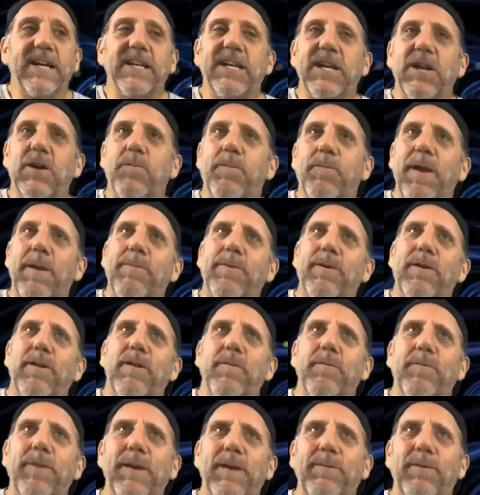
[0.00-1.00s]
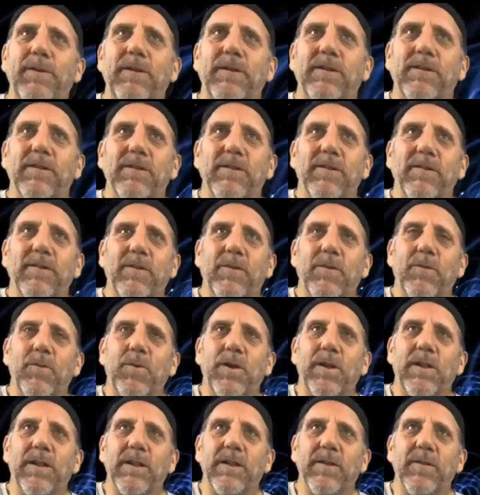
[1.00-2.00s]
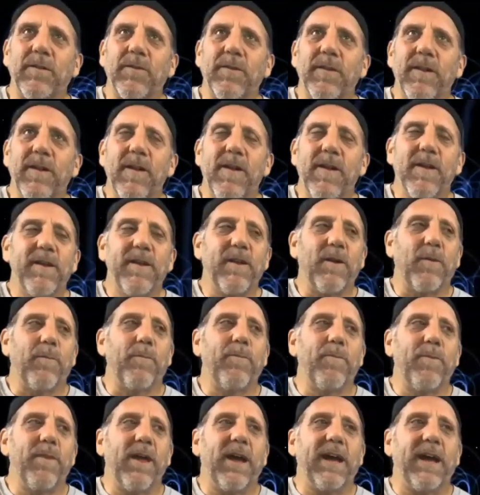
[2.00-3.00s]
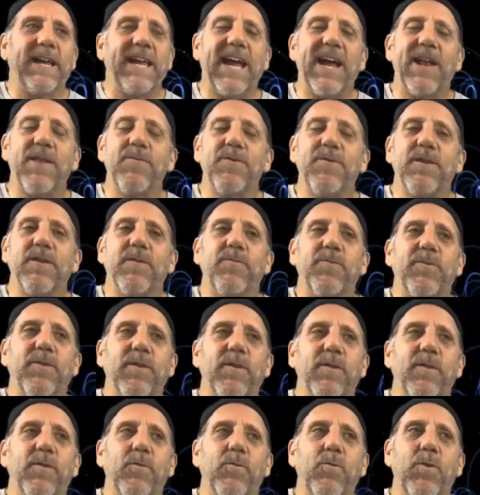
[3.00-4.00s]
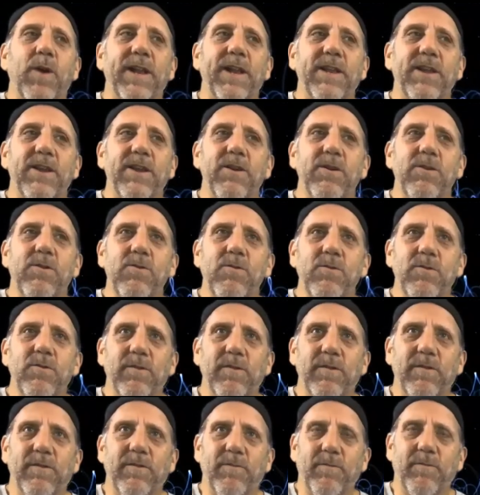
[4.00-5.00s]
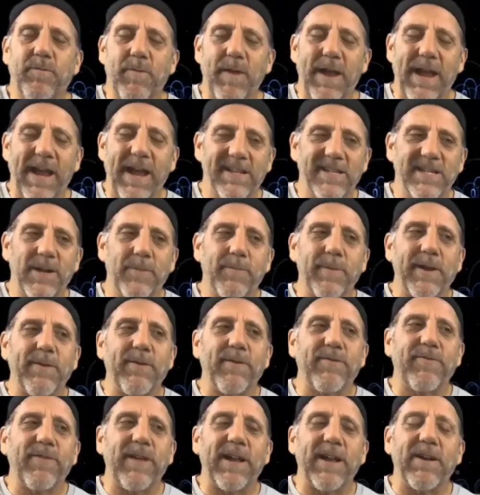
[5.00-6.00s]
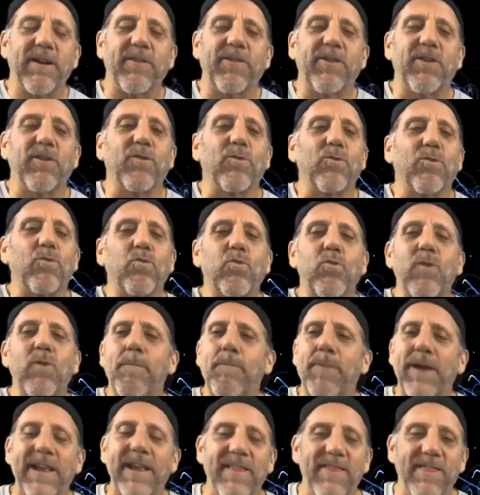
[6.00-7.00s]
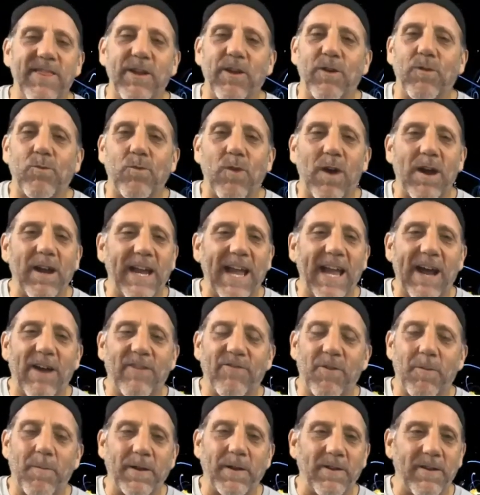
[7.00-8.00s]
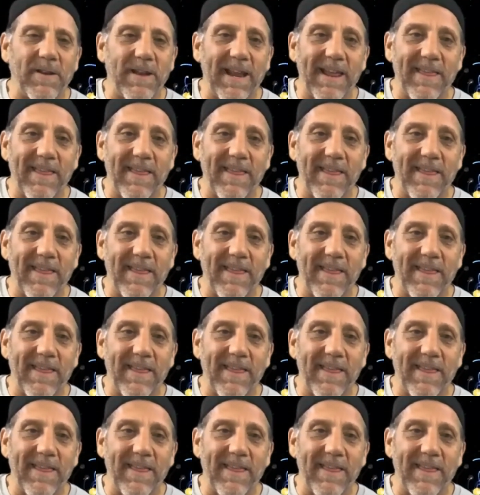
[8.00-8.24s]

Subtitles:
People will, again, when you hit somebody with Flat Earth, you're ripping their rug out from underneath them.